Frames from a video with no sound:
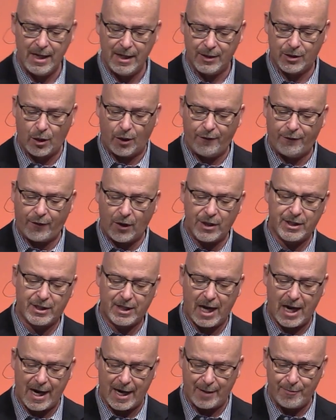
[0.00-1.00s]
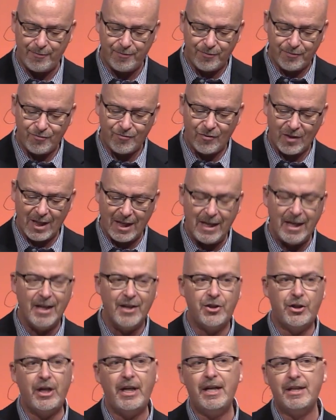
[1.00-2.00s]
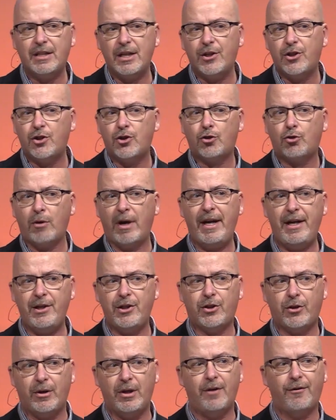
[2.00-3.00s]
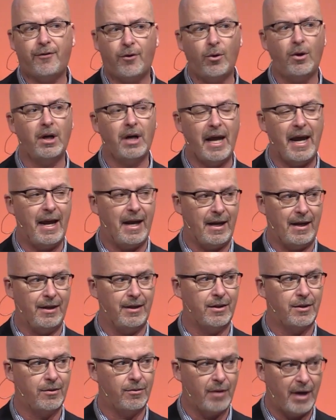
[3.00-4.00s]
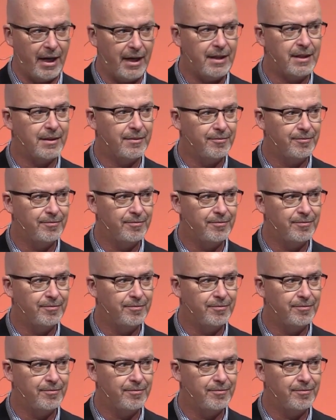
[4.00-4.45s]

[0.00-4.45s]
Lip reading: So first time, she is a stranger in a foreign land, right?